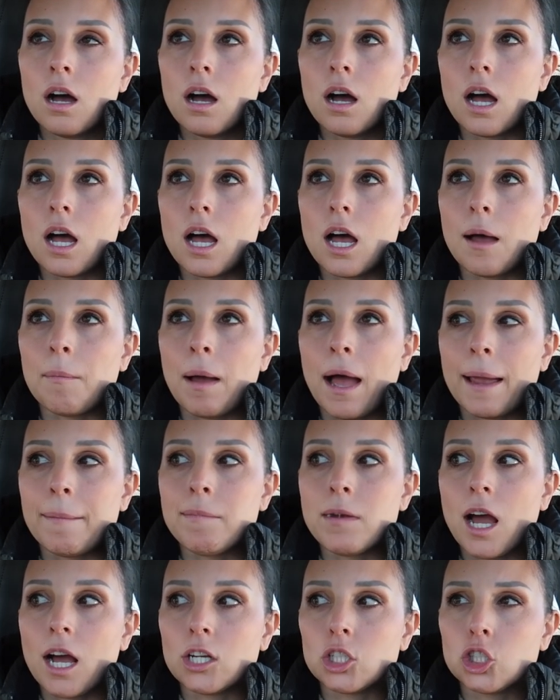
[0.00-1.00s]

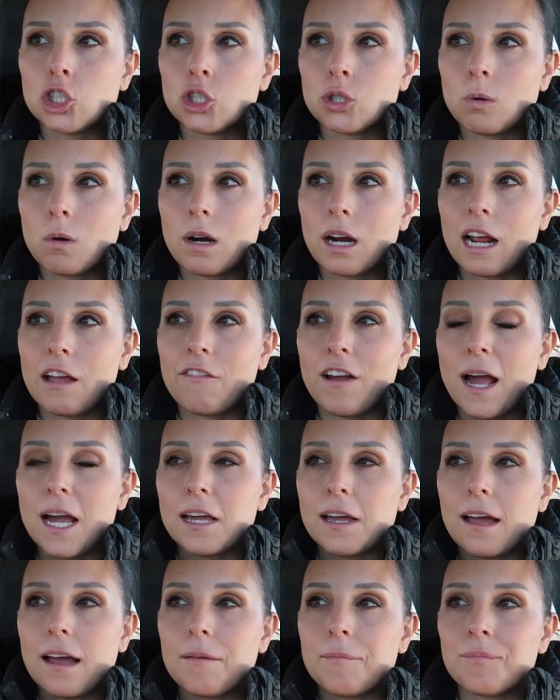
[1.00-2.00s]
I'm not sure if
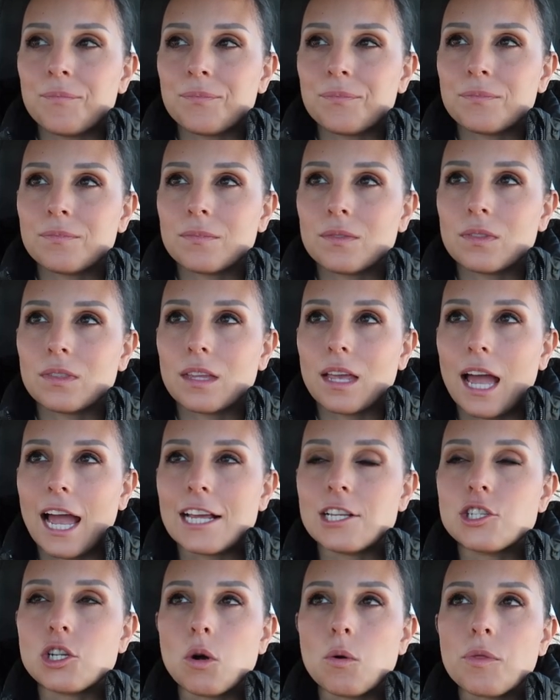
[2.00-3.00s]
I
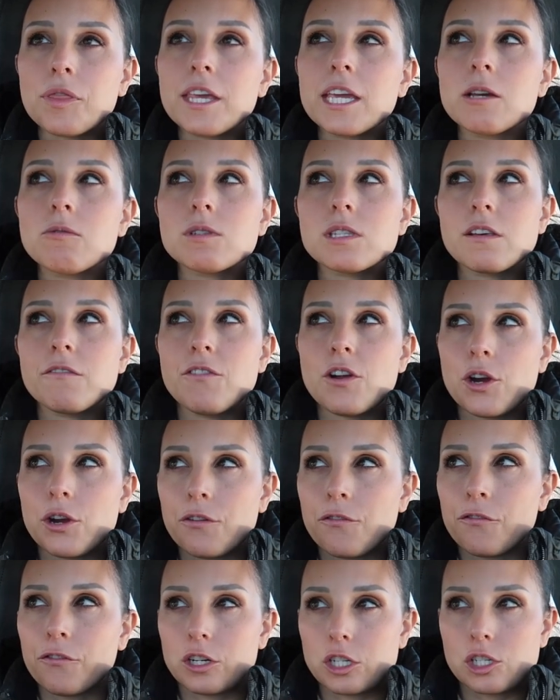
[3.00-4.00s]
don't think it was the very
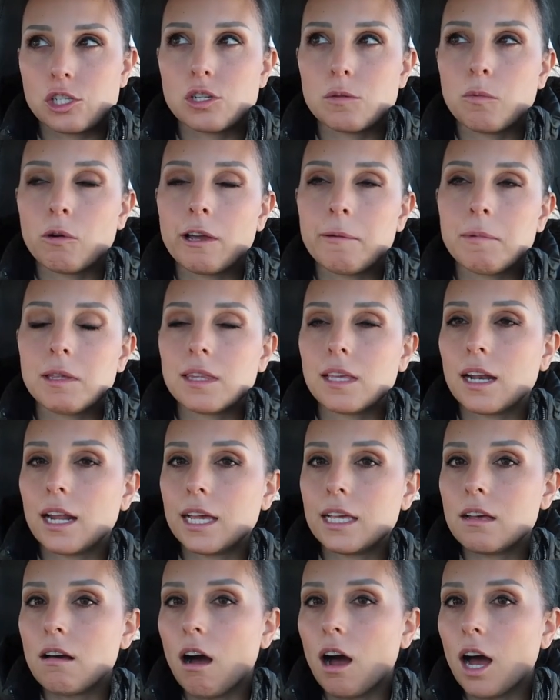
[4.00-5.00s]
first appointment that
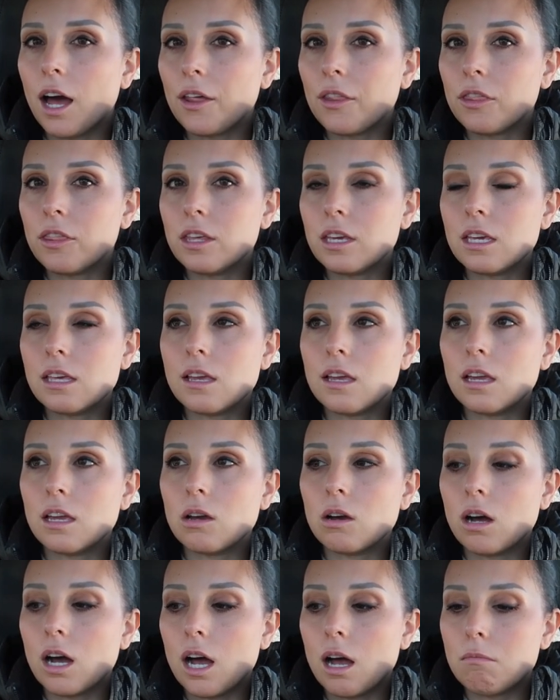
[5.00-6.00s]
I got the
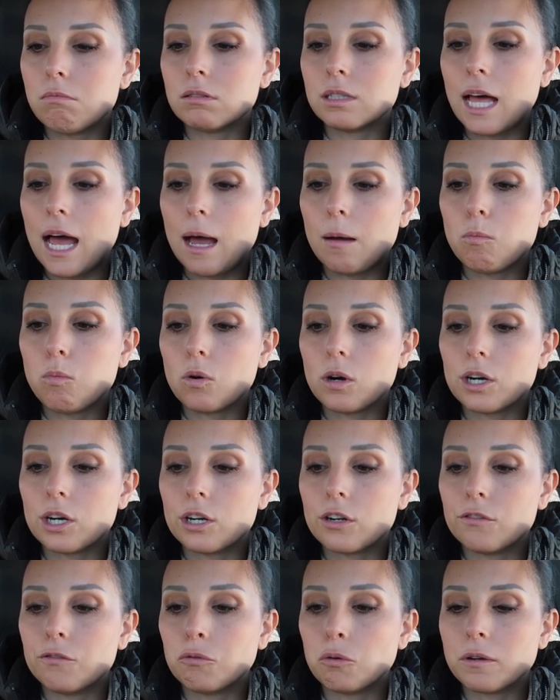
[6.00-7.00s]
lab
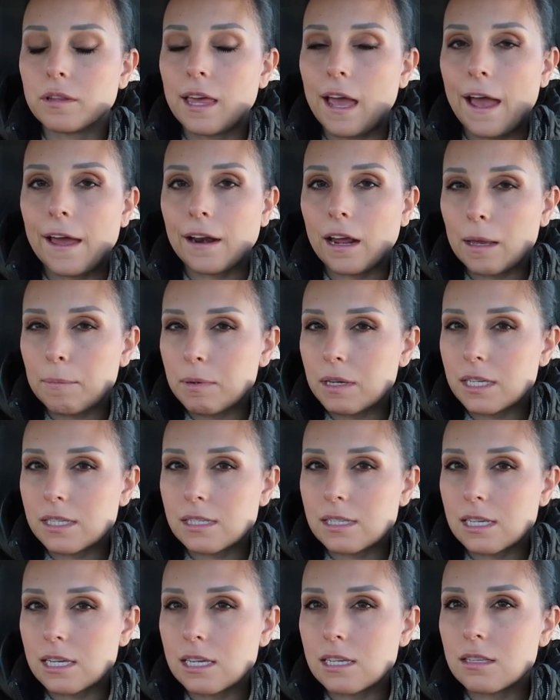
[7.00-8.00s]
work for the
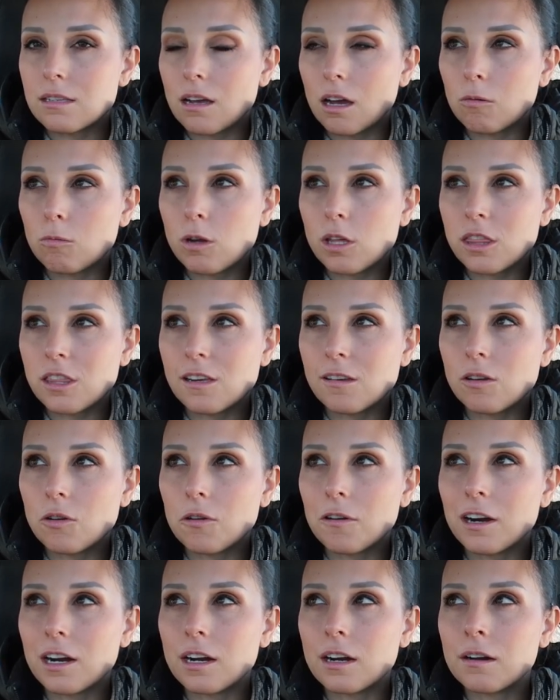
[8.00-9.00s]
NIPT done with
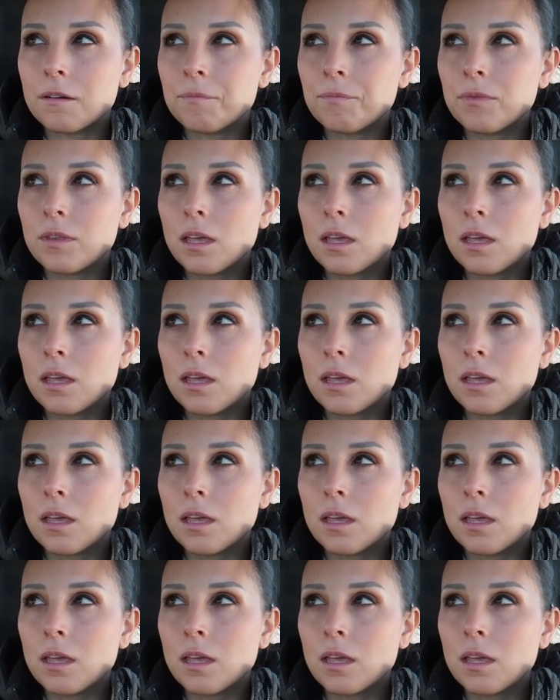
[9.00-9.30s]
Theodore,